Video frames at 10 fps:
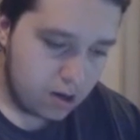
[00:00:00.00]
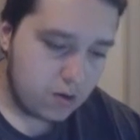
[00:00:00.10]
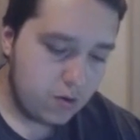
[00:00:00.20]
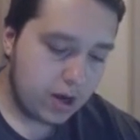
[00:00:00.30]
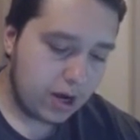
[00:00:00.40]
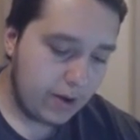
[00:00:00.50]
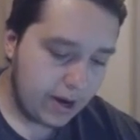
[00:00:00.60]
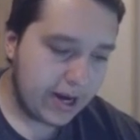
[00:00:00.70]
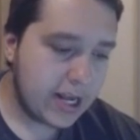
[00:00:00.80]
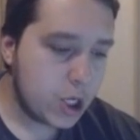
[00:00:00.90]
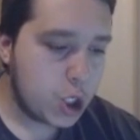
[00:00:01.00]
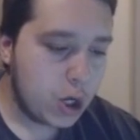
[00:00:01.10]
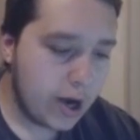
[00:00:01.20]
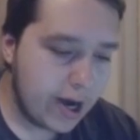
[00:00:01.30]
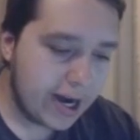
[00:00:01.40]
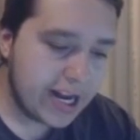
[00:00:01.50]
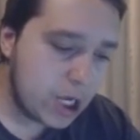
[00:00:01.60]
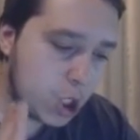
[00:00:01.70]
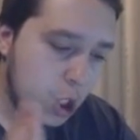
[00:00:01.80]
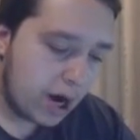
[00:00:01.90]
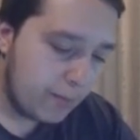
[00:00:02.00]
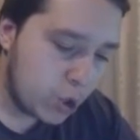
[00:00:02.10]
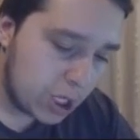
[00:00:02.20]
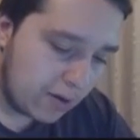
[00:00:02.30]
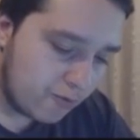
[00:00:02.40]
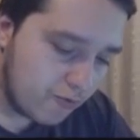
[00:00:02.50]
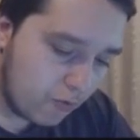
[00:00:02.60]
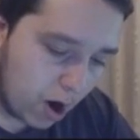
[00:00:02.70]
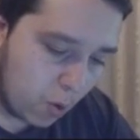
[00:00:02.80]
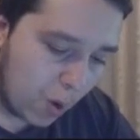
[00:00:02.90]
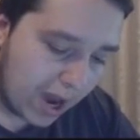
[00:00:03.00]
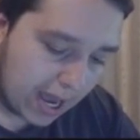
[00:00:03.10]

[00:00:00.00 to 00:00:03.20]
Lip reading: Right, come on, I need a giant. I need a giant to push up right wing